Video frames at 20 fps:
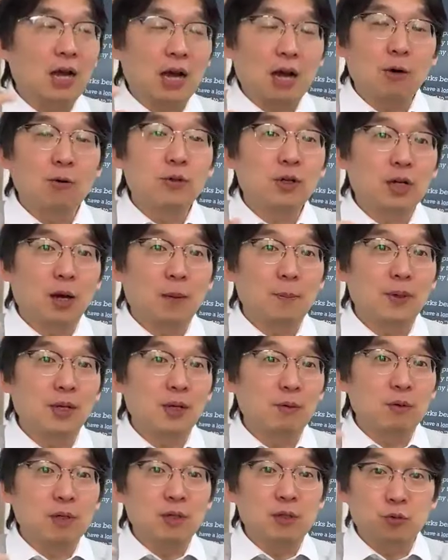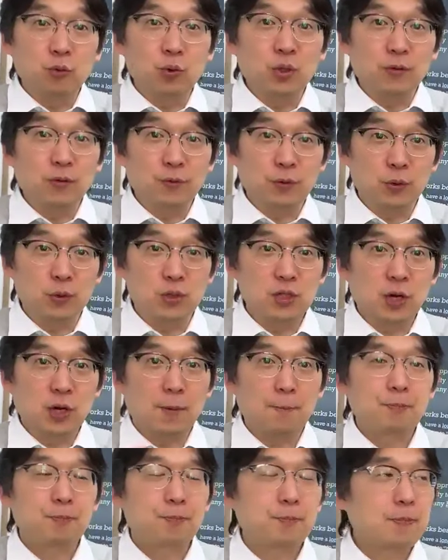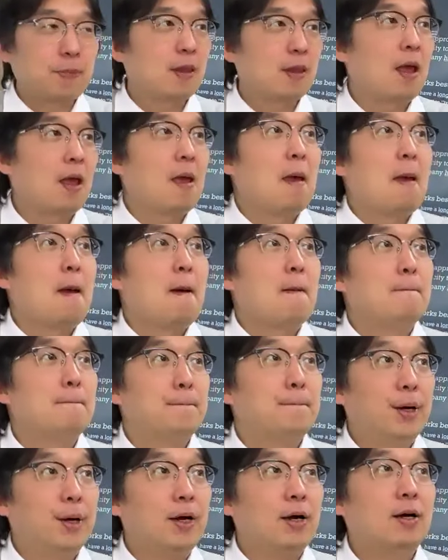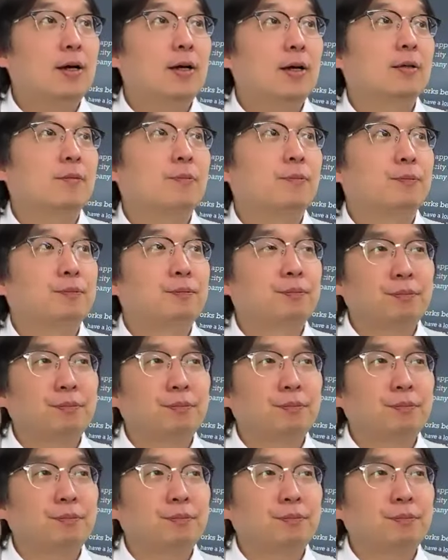how the company will do in the future. But